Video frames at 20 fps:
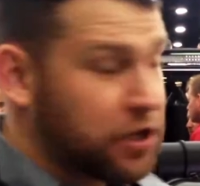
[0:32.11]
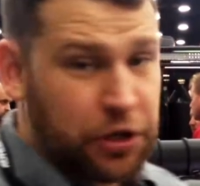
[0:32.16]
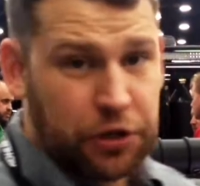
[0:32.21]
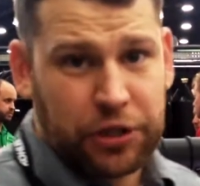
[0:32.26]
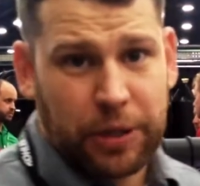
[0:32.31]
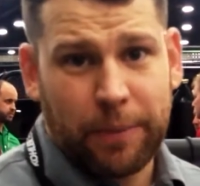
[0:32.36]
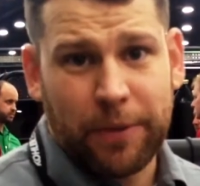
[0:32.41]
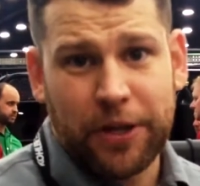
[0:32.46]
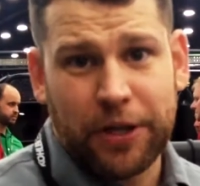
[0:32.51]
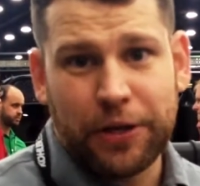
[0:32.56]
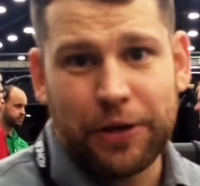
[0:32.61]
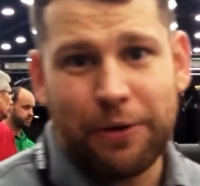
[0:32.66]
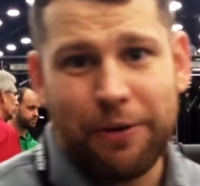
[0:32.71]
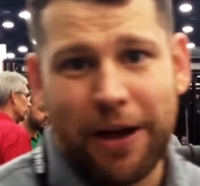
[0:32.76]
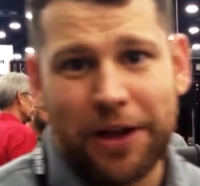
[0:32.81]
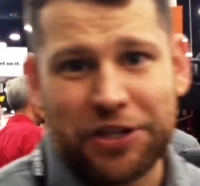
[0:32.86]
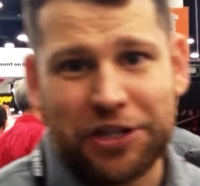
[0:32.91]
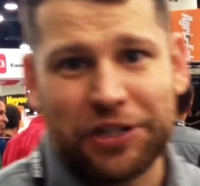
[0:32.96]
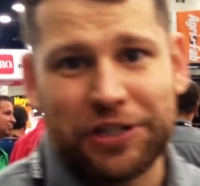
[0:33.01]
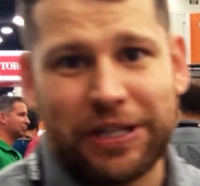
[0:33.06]
So some of the
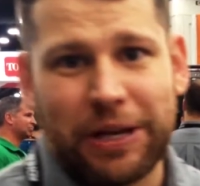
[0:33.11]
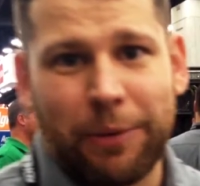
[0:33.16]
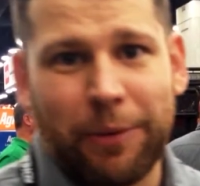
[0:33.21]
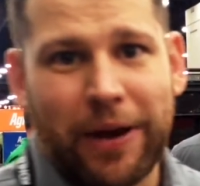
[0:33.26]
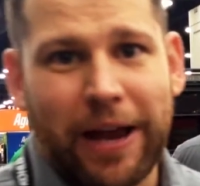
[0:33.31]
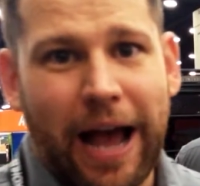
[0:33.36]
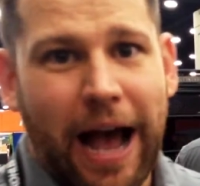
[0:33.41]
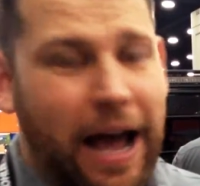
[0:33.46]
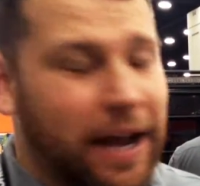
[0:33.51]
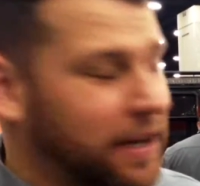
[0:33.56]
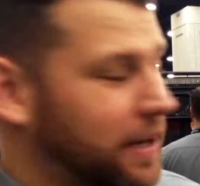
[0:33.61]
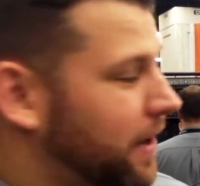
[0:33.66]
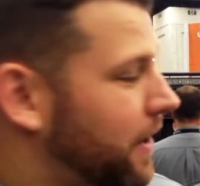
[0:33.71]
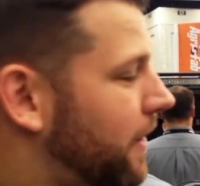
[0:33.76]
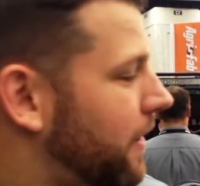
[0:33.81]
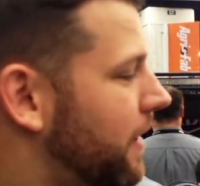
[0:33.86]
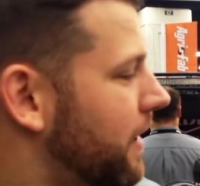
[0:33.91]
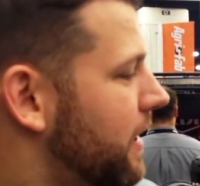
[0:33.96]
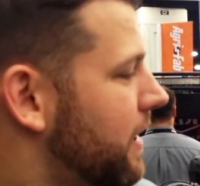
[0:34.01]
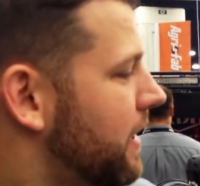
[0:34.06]
new engines that we got
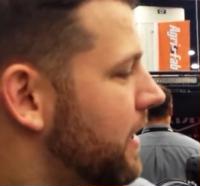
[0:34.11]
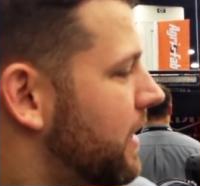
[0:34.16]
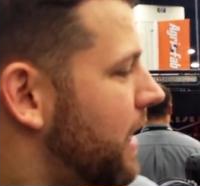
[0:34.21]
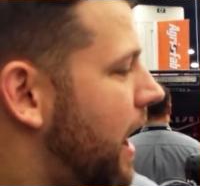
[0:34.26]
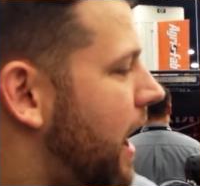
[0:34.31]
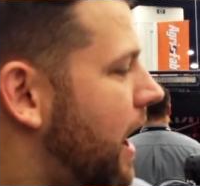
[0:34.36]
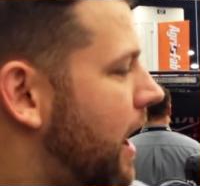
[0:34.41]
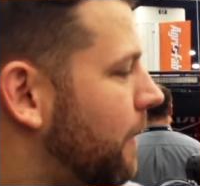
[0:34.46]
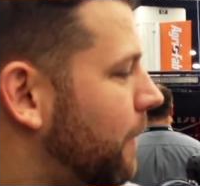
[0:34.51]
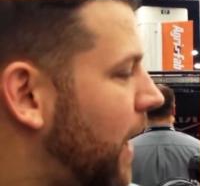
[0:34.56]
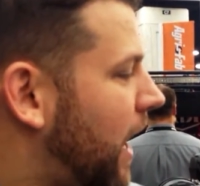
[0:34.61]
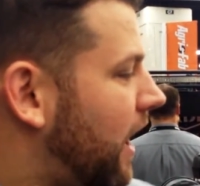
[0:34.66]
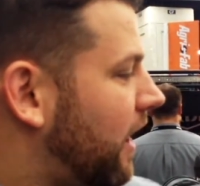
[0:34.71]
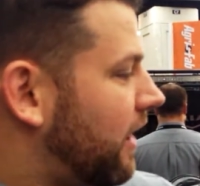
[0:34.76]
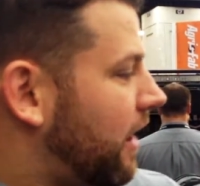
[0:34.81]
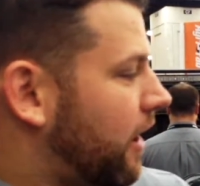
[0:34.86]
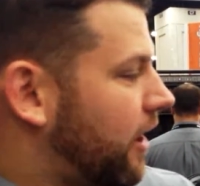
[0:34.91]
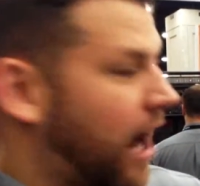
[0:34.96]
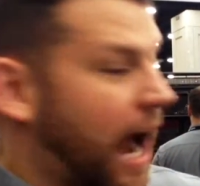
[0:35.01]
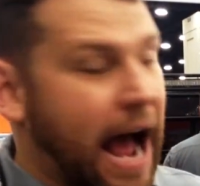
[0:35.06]
here um,
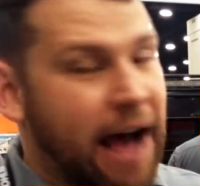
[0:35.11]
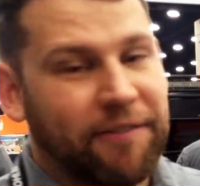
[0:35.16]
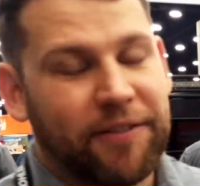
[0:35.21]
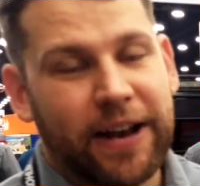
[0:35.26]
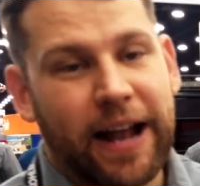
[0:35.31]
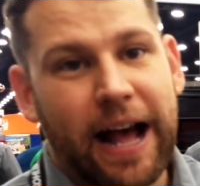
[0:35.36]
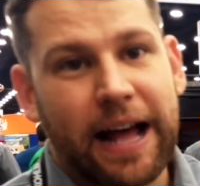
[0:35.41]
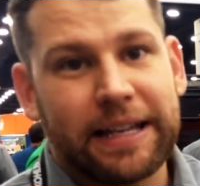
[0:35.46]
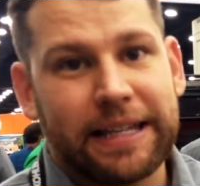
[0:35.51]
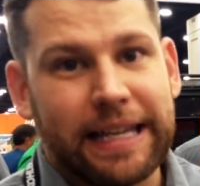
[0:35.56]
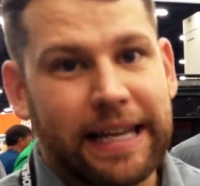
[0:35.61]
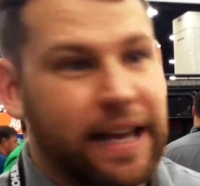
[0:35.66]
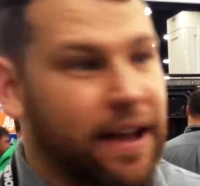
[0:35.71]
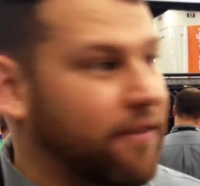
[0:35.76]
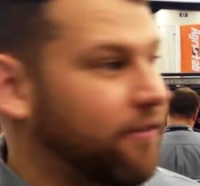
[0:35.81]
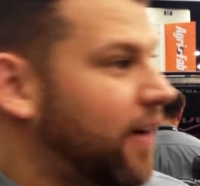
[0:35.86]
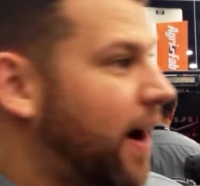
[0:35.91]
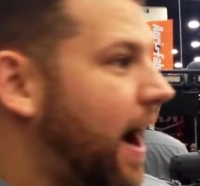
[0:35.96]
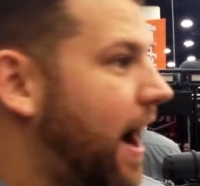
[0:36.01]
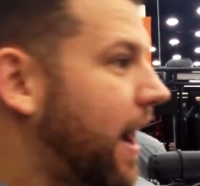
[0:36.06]
are uh, our Confidant
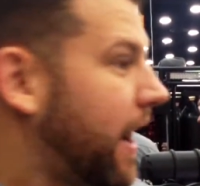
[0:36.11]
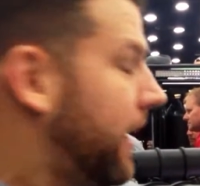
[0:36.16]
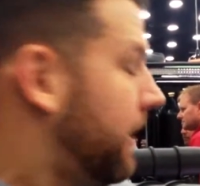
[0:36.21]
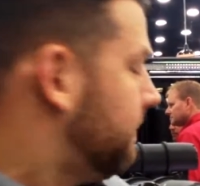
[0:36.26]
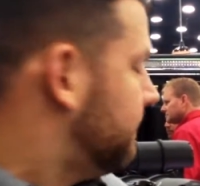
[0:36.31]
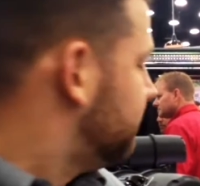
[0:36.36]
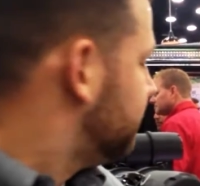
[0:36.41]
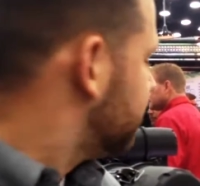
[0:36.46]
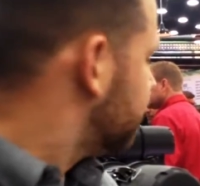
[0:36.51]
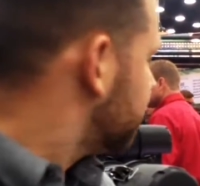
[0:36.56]
EFI,